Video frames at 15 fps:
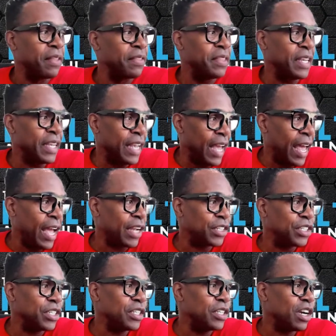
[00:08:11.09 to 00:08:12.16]
the
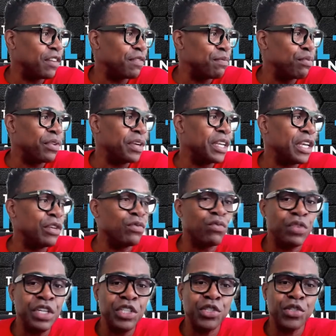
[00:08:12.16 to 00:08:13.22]
action of bringing
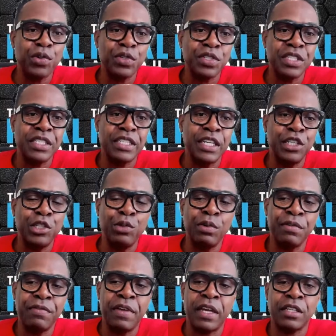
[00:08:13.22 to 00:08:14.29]
resources into
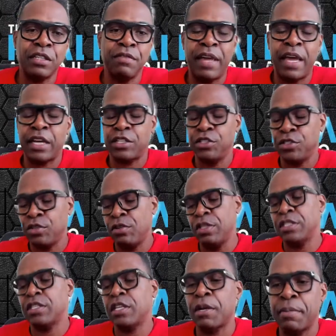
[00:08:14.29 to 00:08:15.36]
effective action. So
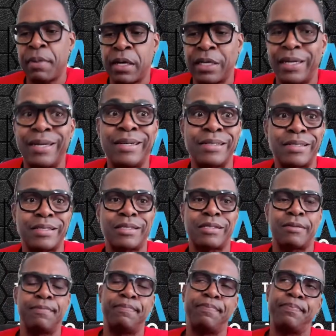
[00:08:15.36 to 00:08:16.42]
let's think about us.